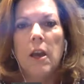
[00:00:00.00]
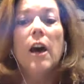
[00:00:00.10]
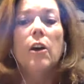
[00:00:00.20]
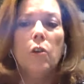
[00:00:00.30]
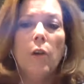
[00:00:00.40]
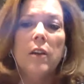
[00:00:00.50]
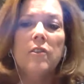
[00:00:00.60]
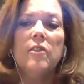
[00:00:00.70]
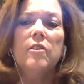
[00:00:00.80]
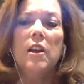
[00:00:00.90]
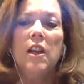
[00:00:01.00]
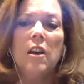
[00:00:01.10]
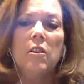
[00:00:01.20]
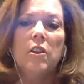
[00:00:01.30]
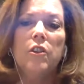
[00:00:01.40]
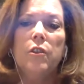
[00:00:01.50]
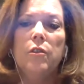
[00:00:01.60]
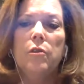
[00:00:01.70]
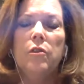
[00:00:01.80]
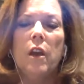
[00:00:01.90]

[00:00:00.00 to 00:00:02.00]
health crisis, any health issues.